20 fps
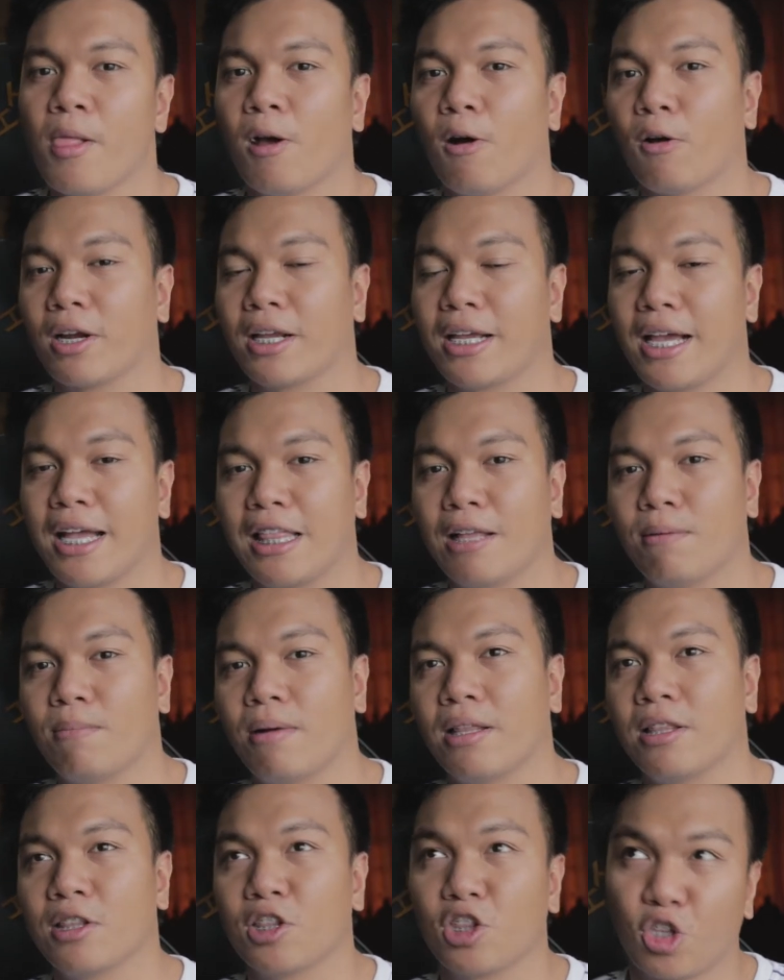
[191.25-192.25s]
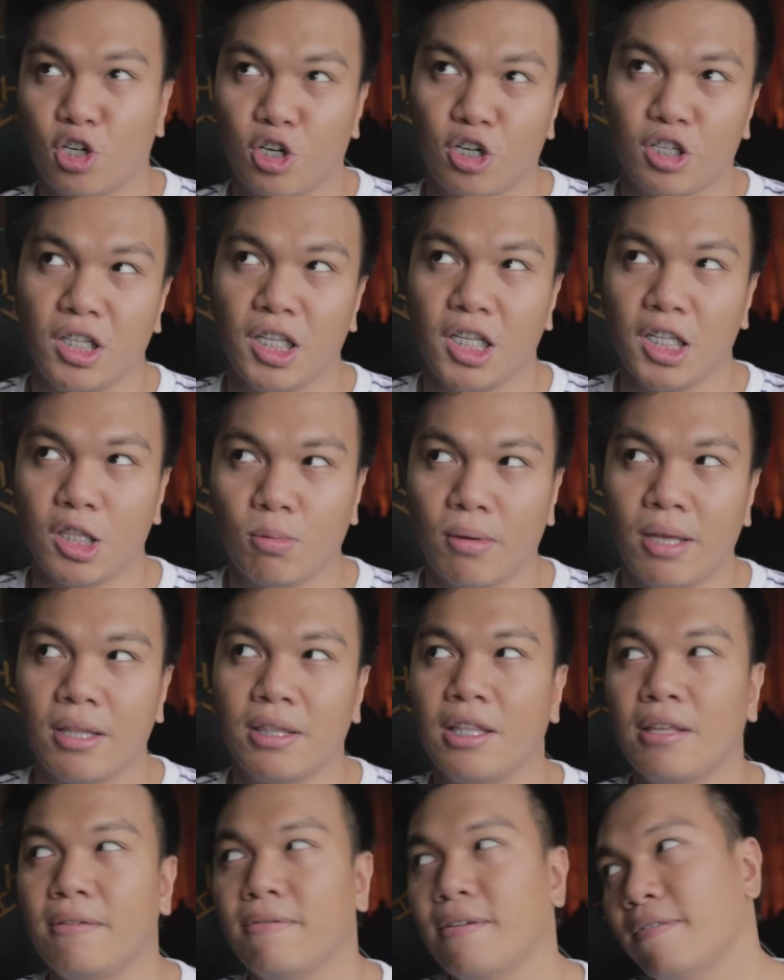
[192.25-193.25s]
Or kaya naman
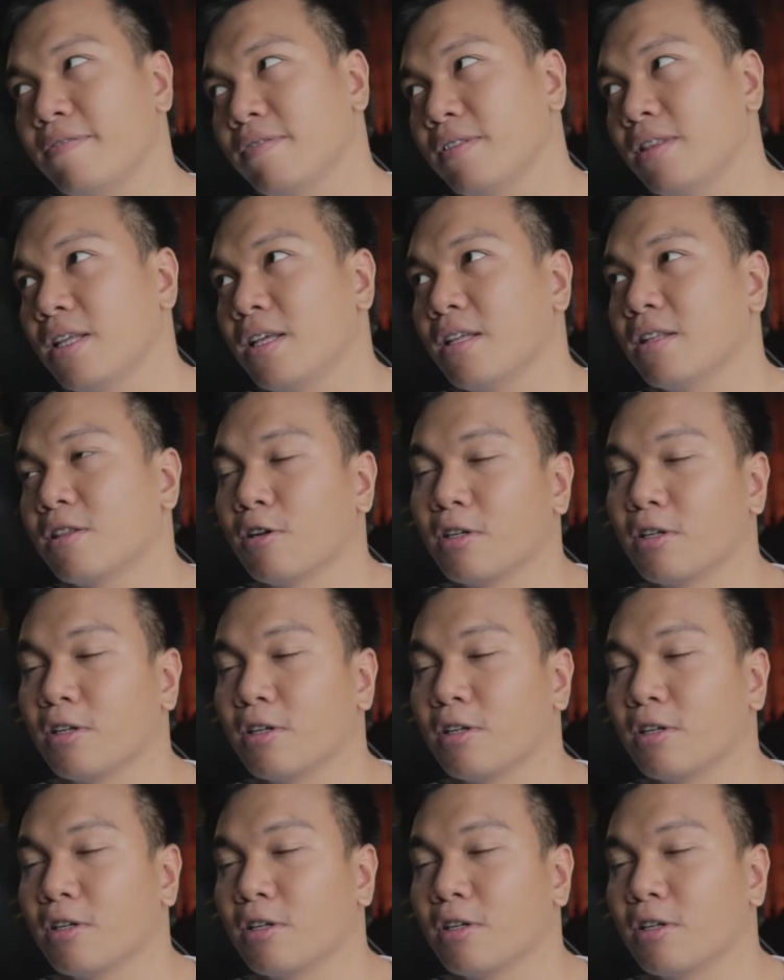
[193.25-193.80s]
30-20-50,